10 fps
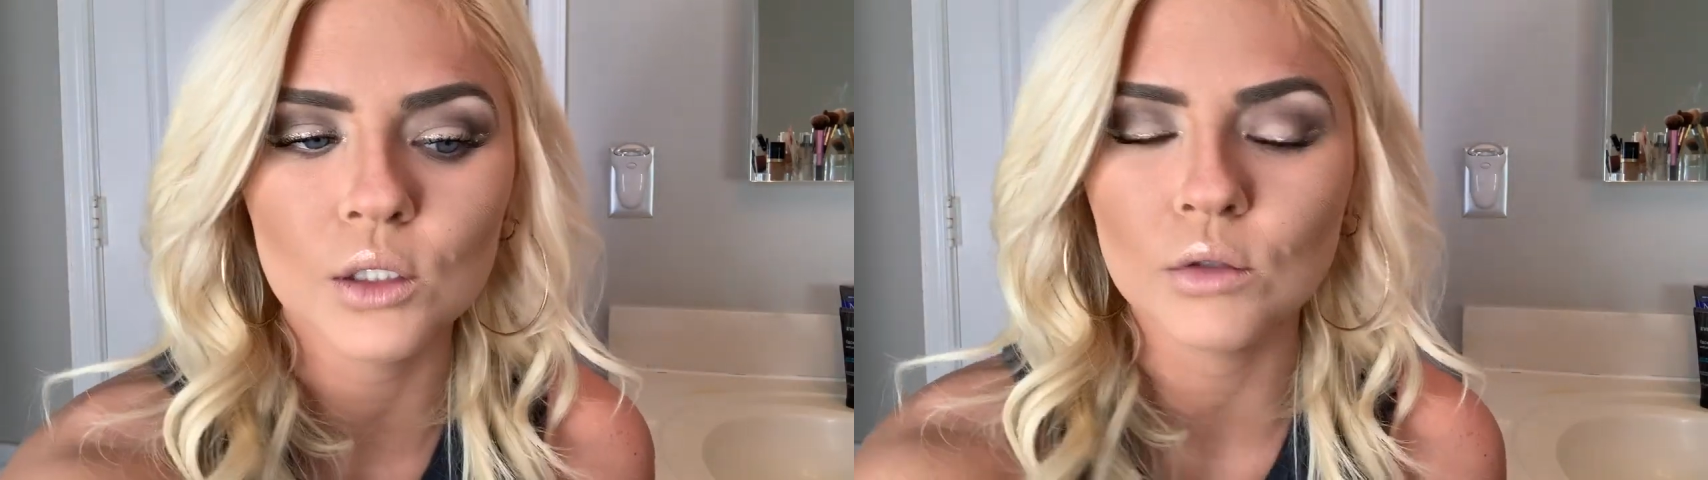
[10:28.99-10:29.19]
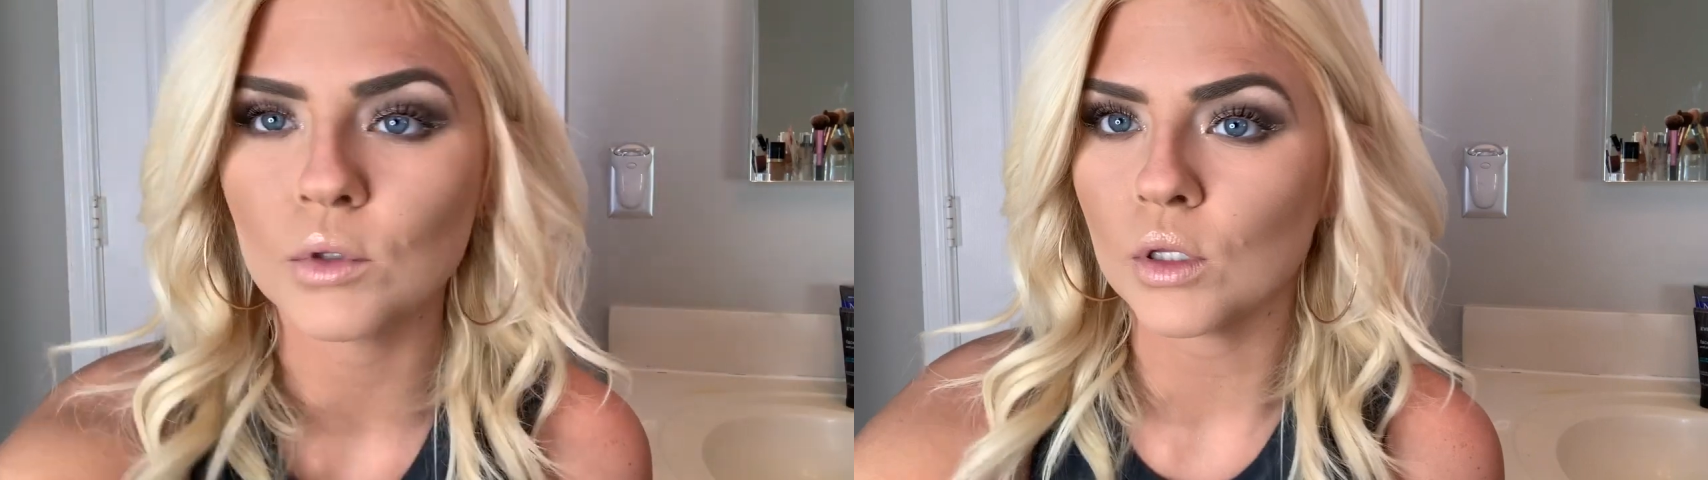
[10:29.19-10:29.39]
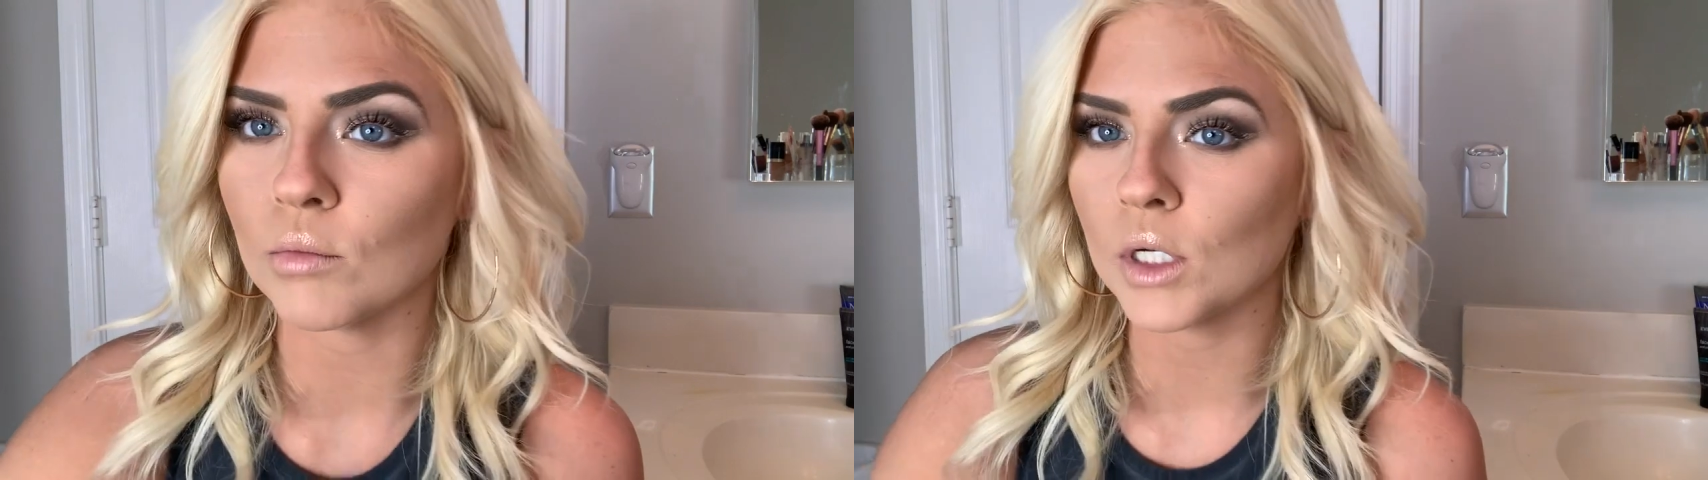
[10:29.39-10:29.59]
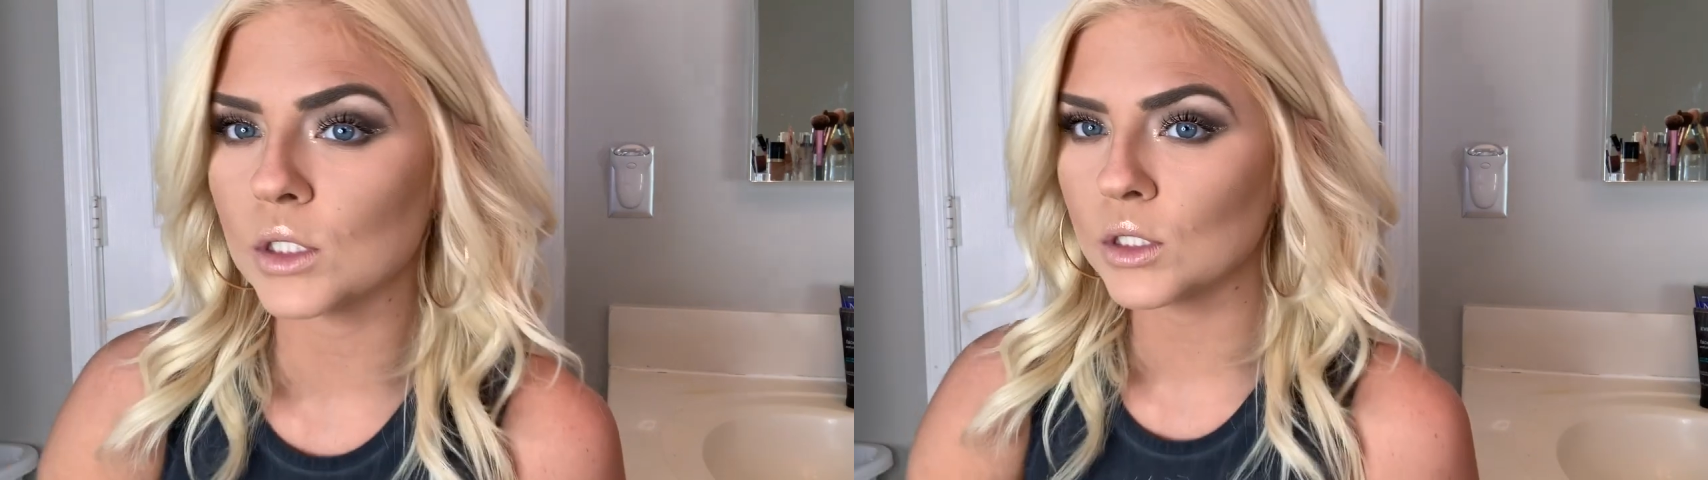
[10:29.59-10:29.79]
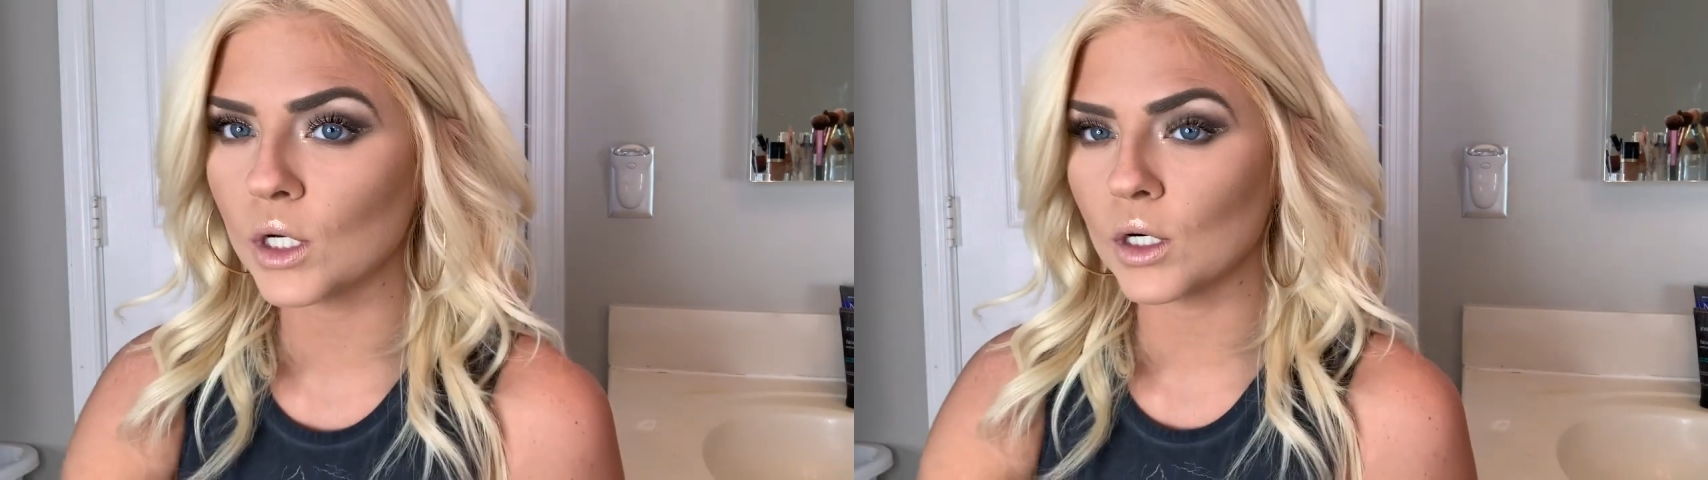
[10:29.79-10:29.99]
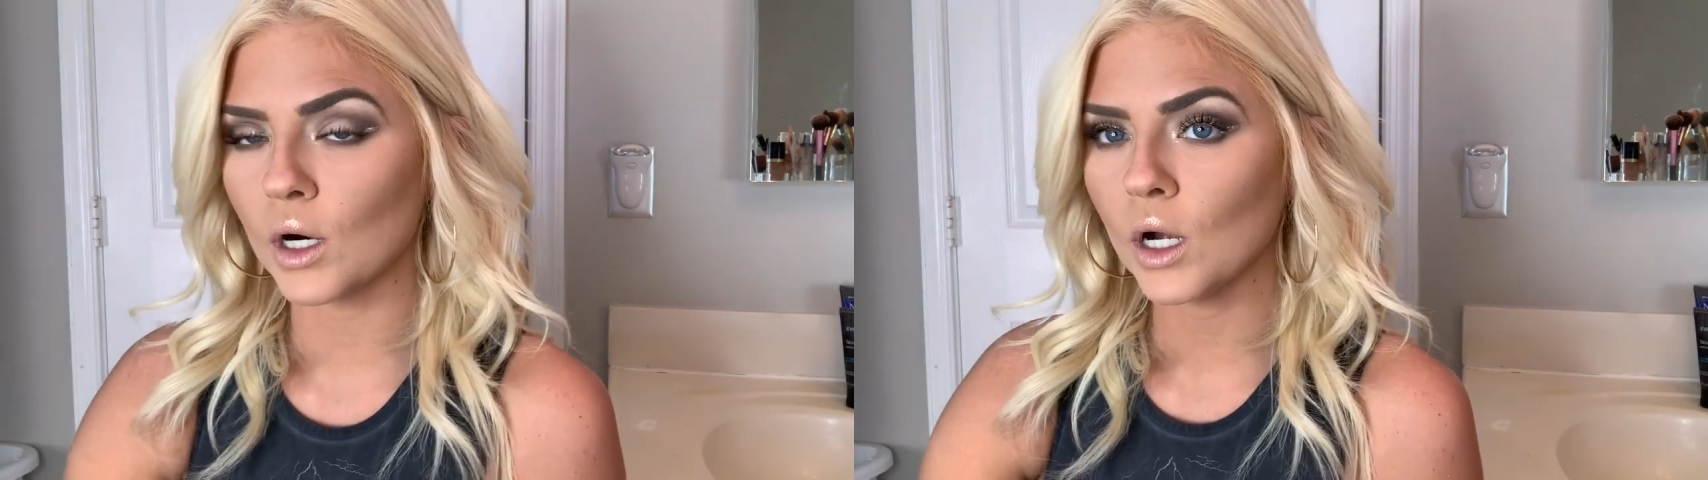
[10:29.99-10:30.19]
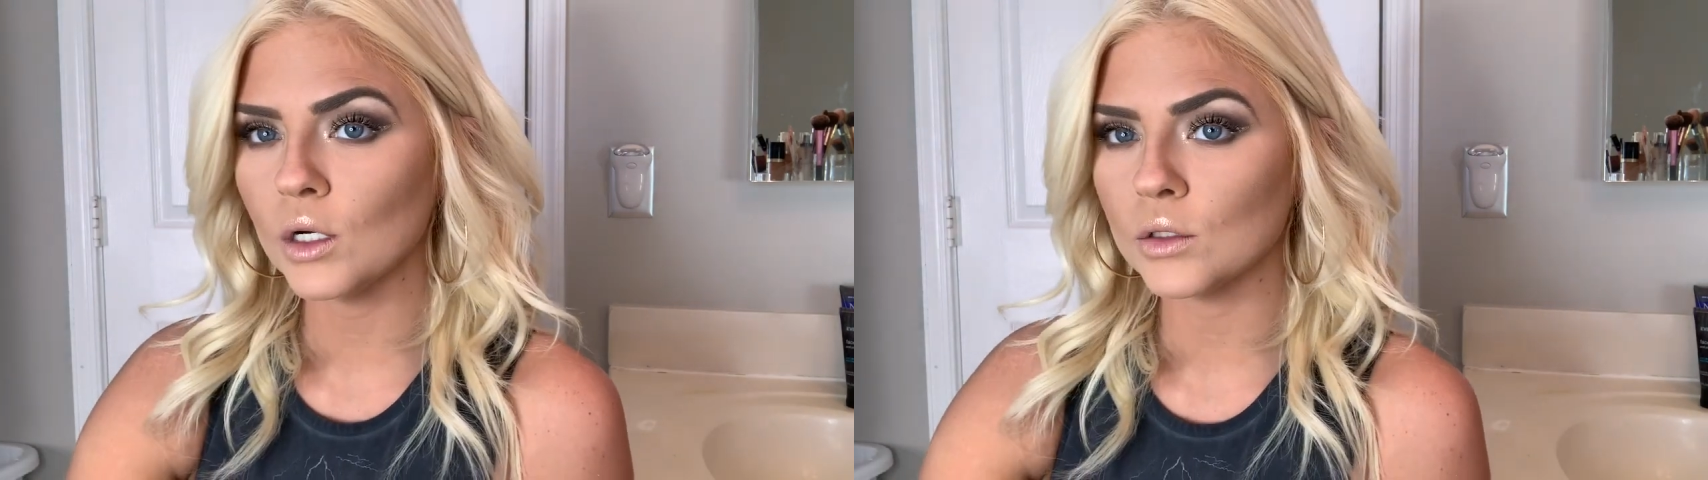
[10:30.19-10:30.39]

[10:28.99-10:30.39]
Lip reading: with mascara.